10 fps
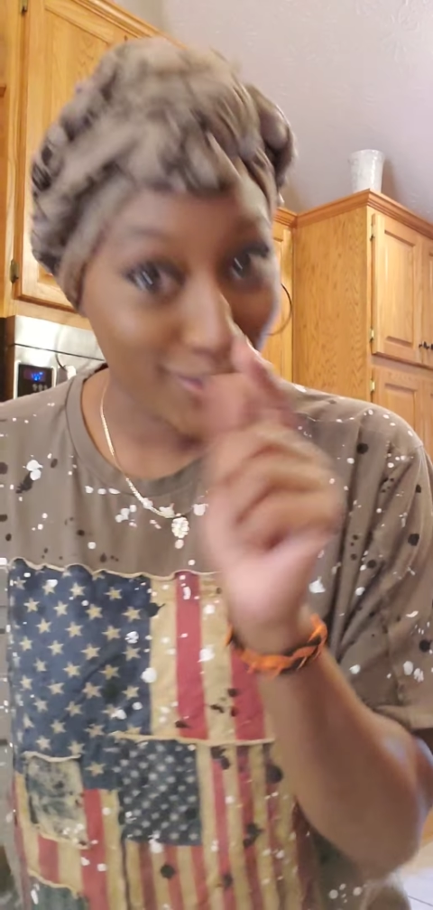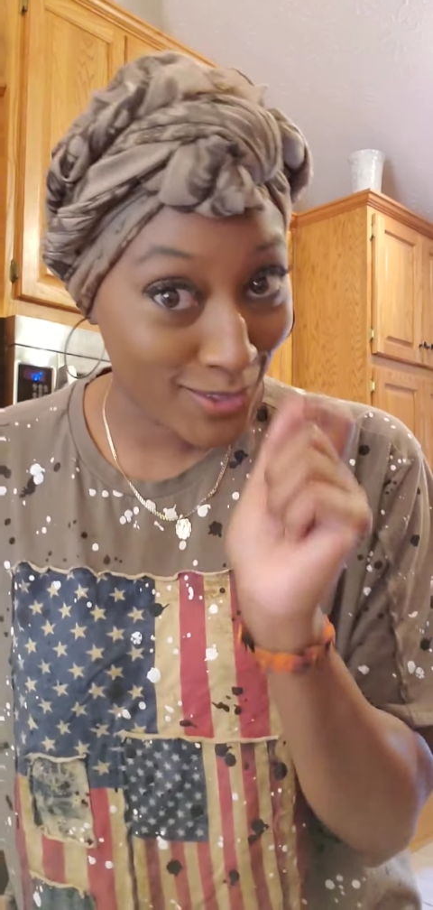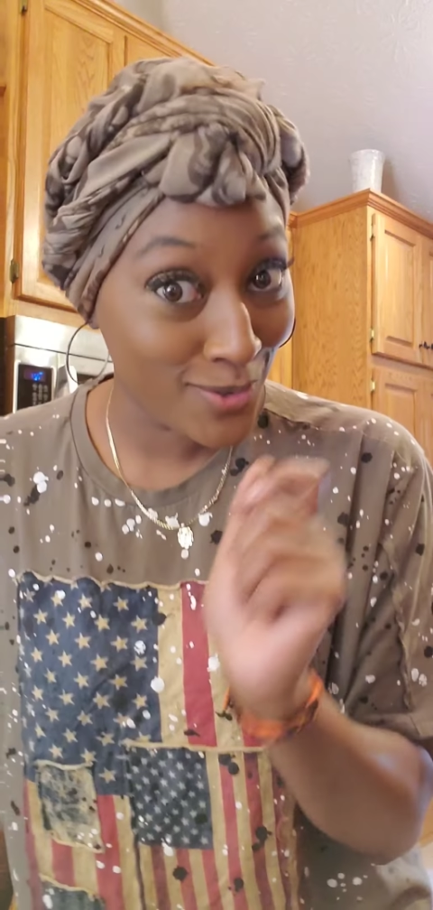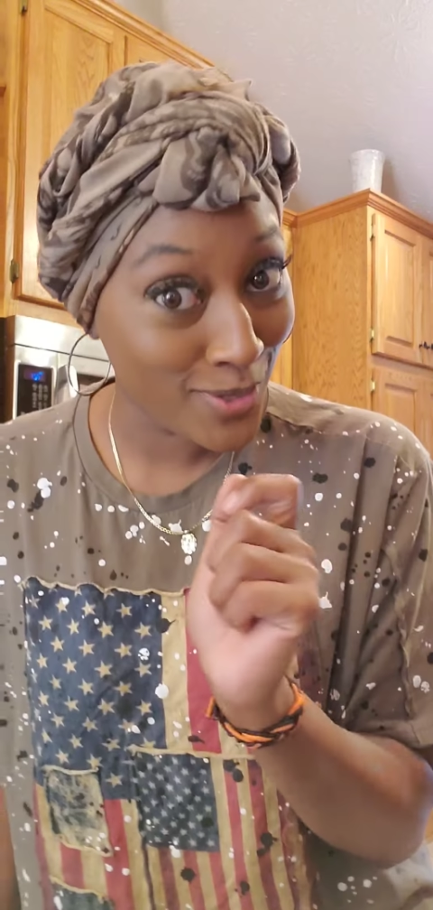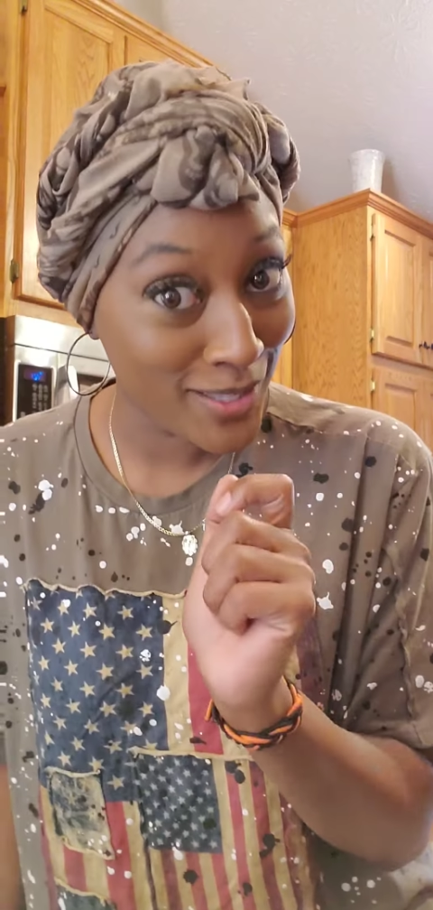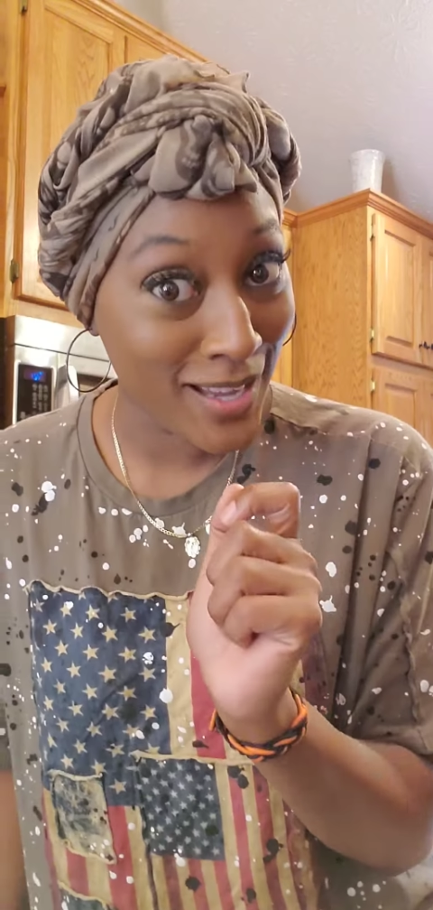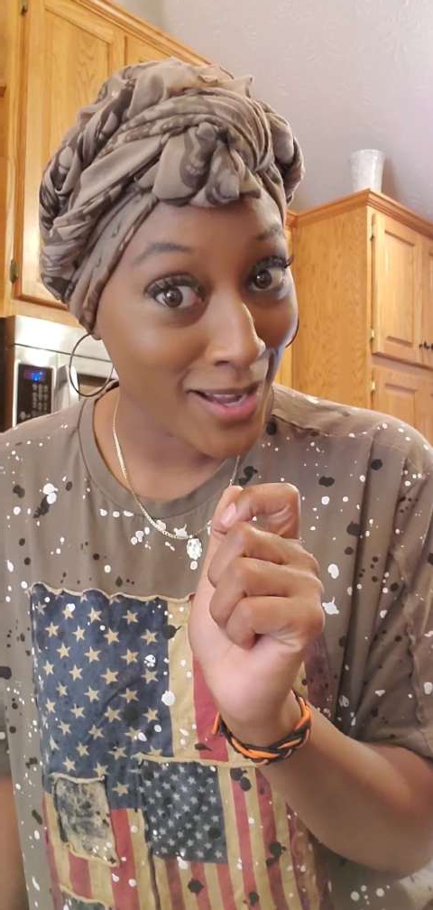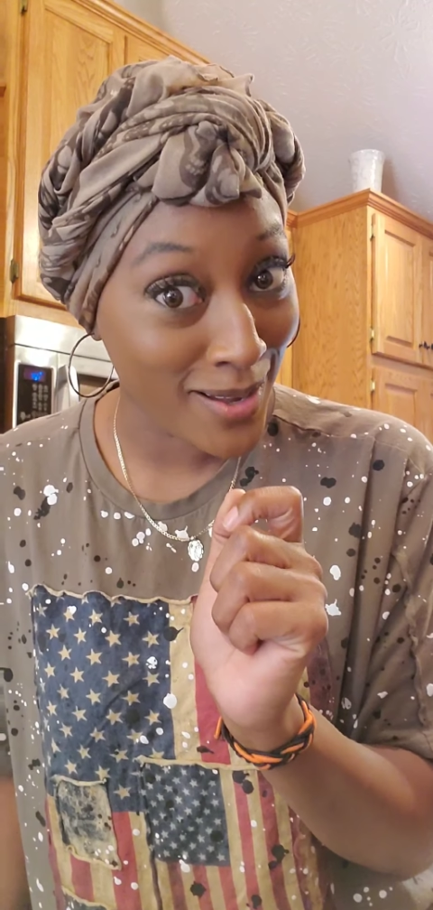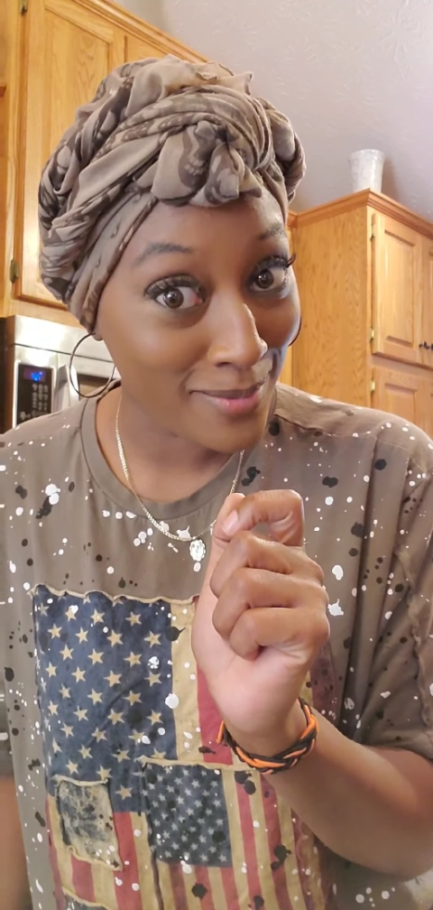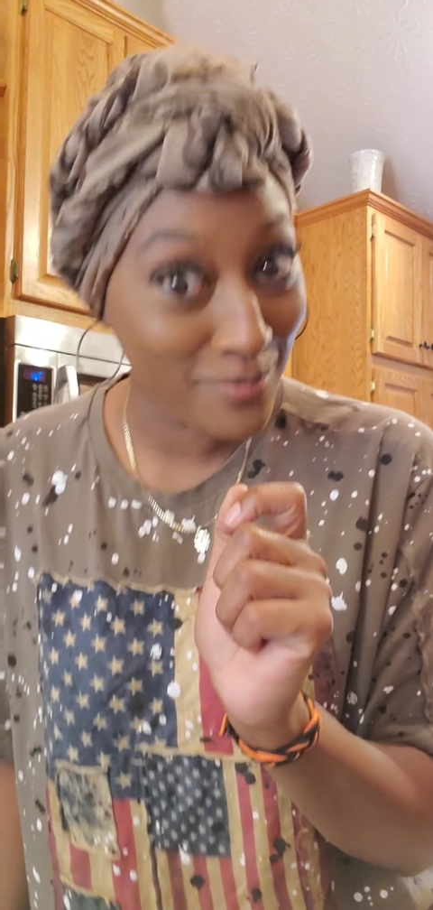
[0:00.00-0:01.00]
do stop.
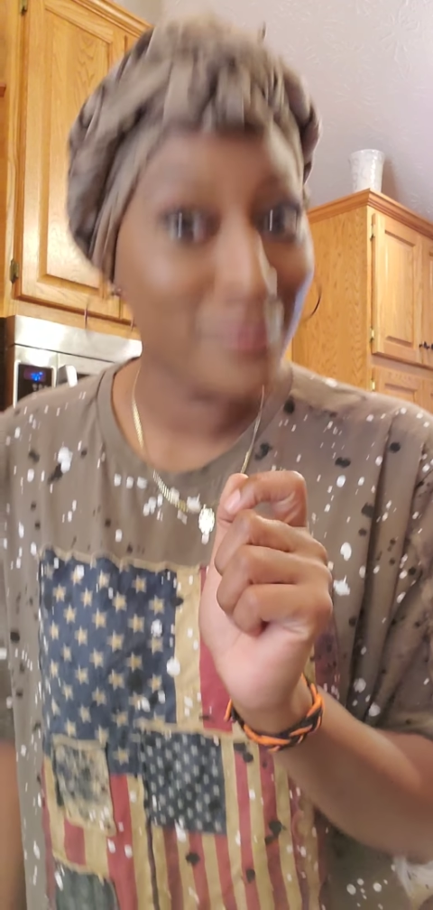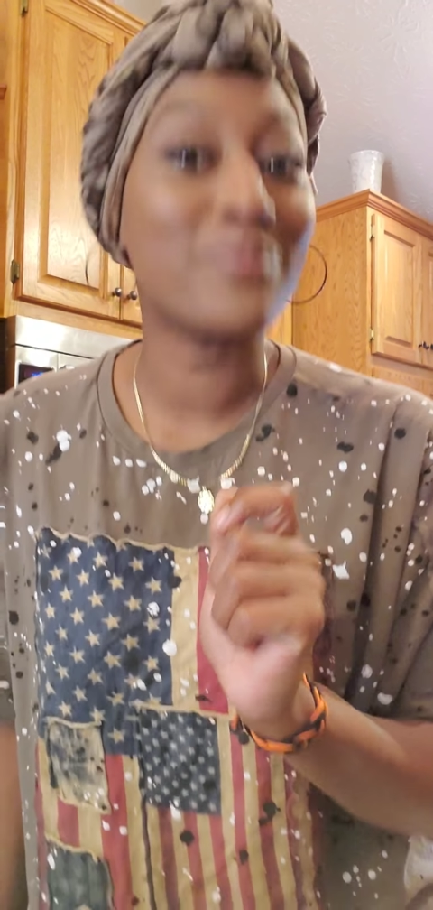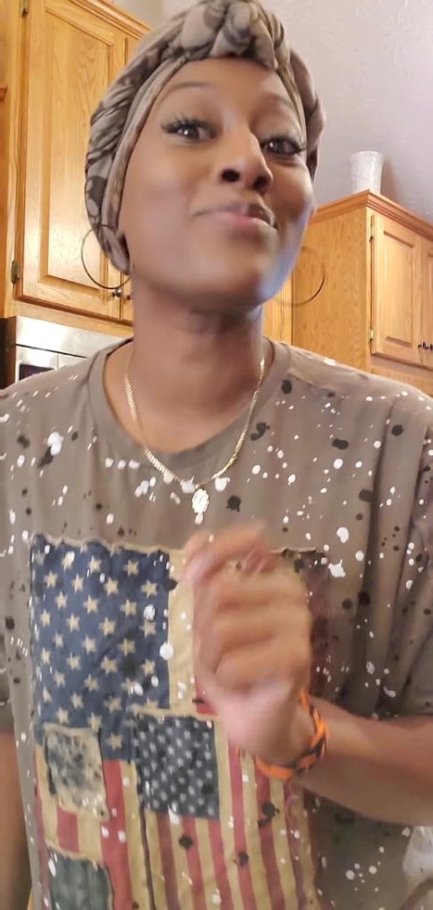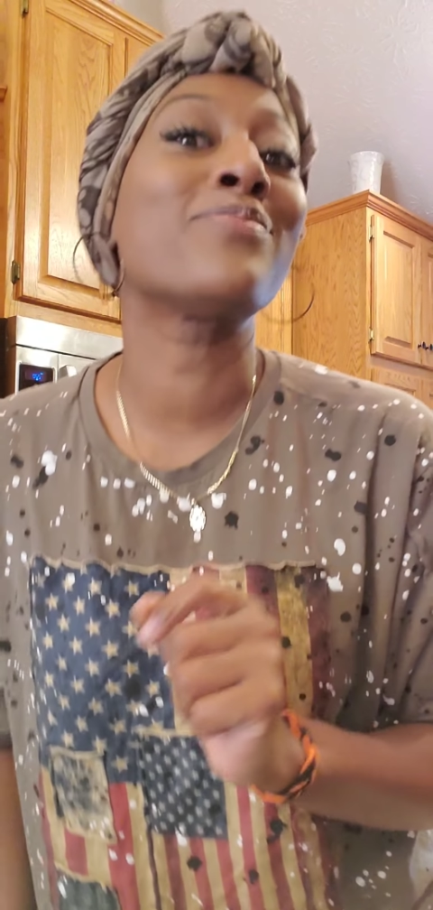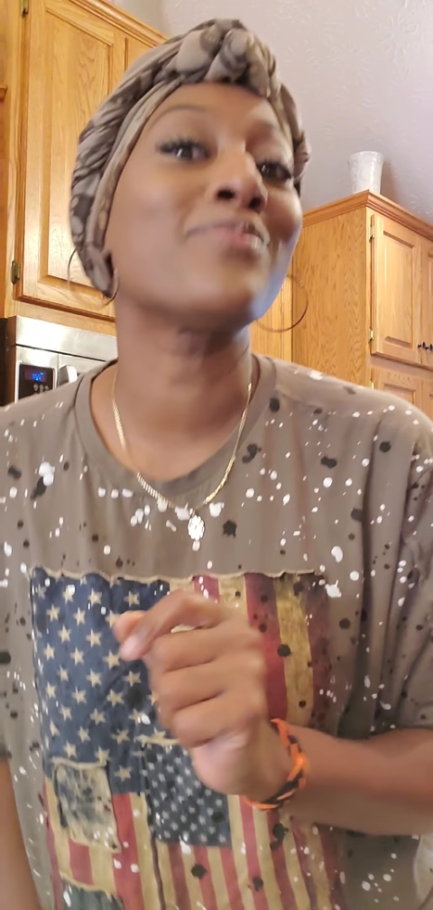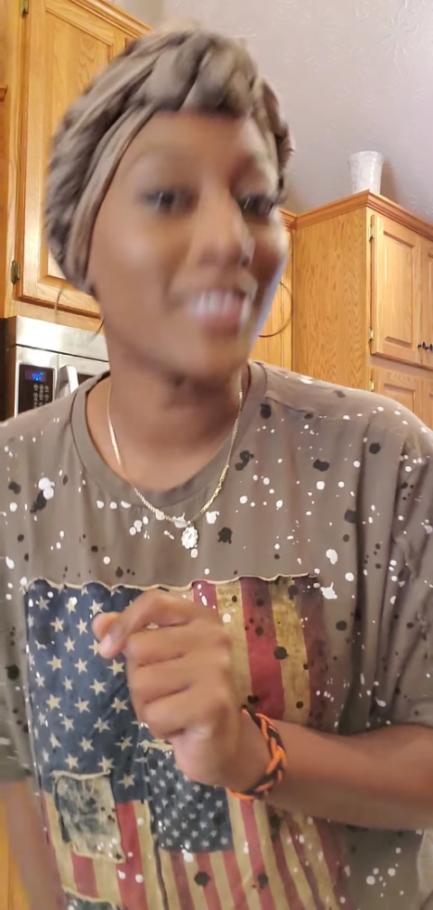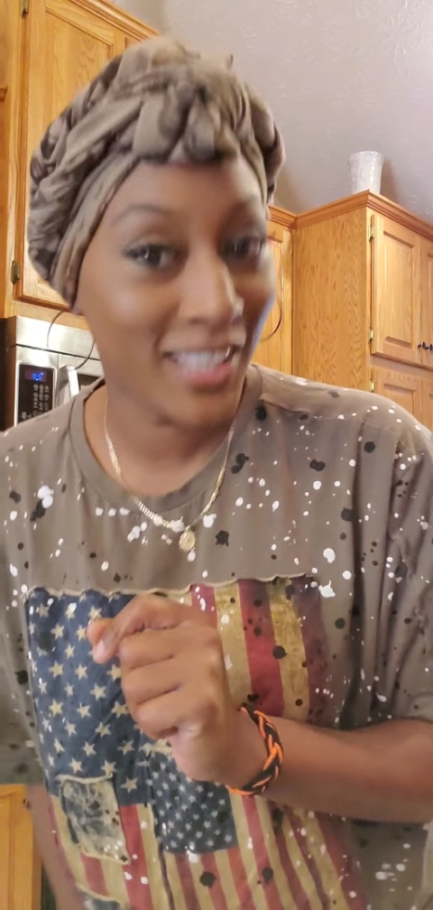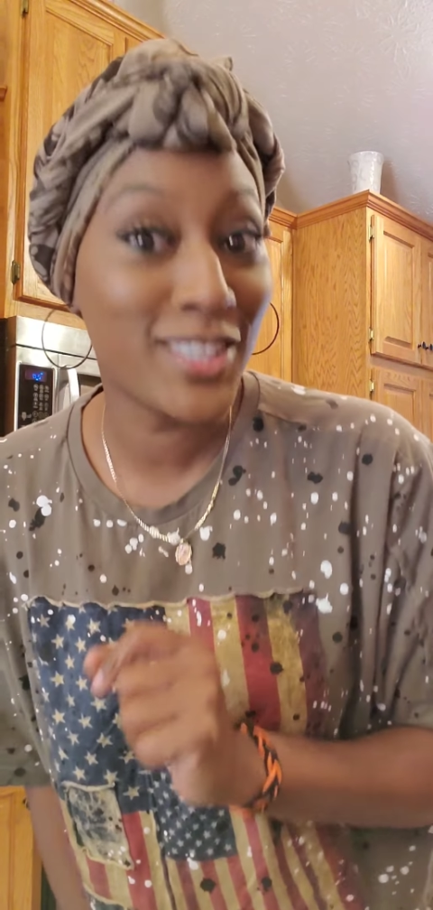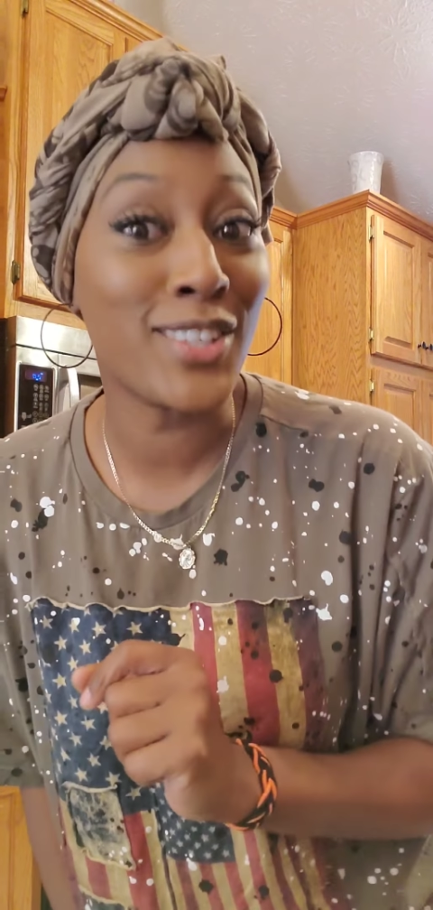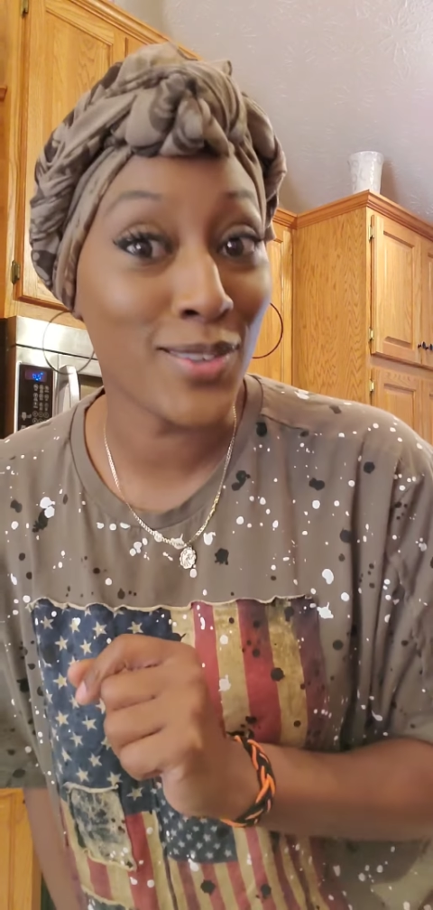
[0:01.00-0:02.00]

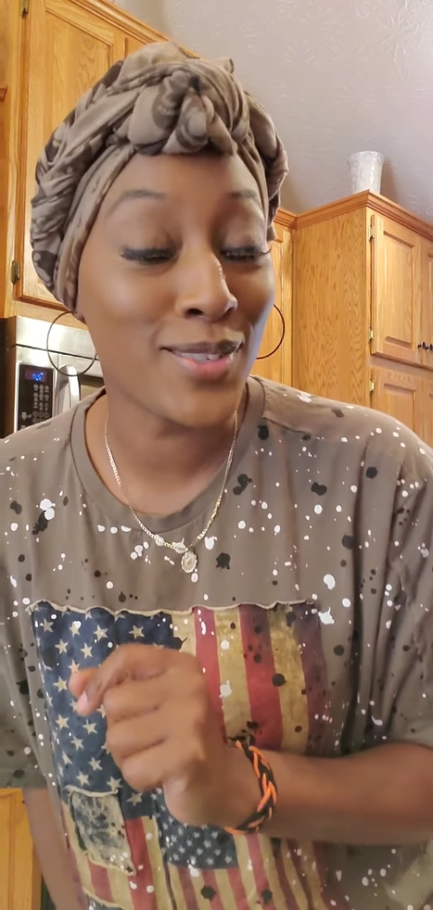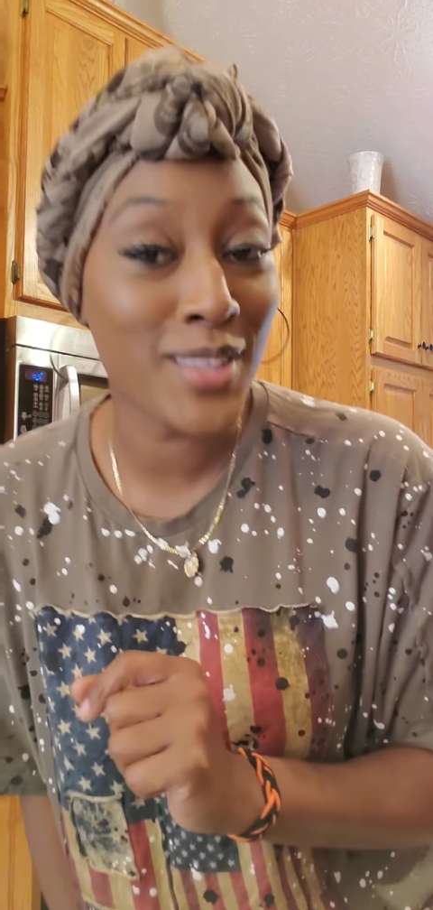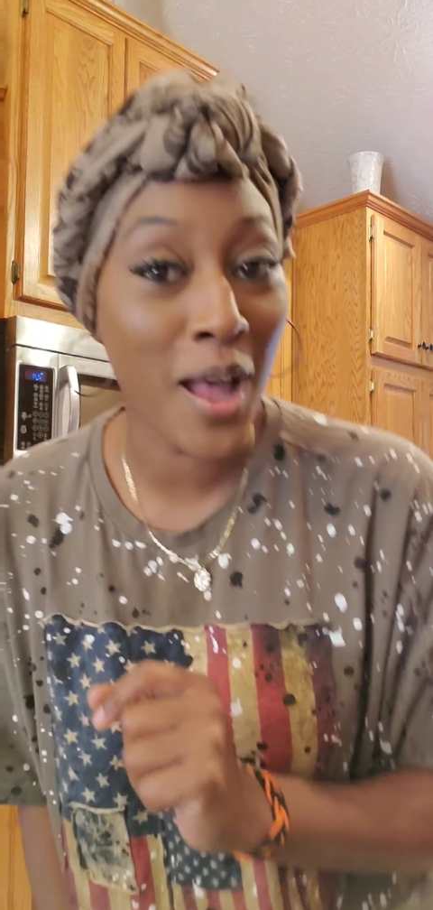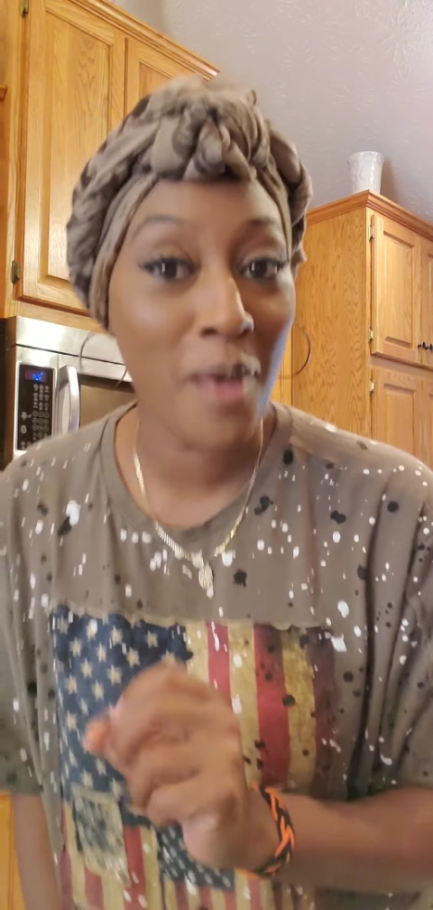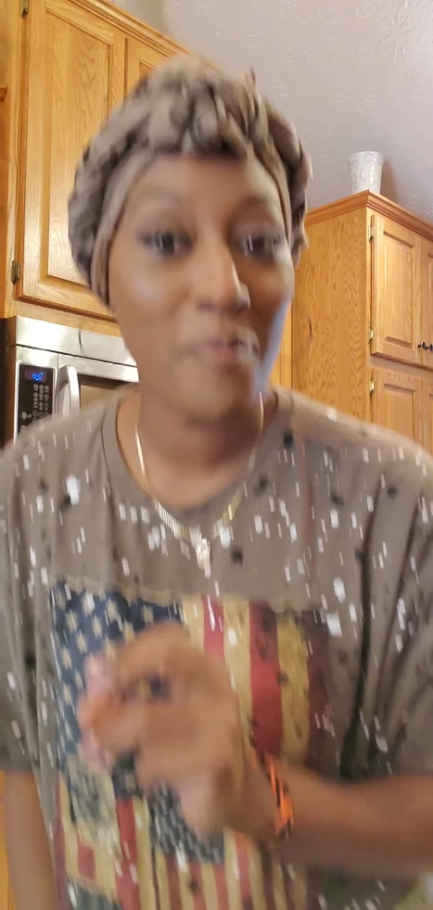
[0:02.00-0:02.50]
Do stop.